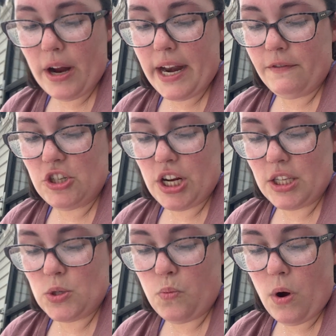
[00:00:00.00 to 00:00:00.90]
and of
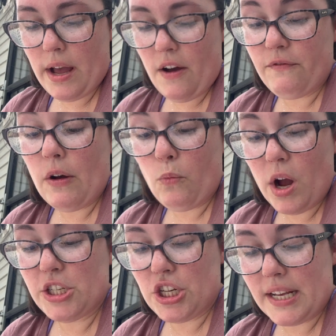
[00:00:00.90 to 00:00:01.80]

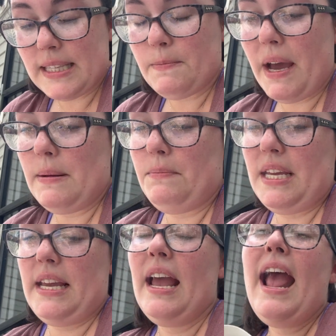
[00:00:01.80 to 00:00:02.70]
what just might be.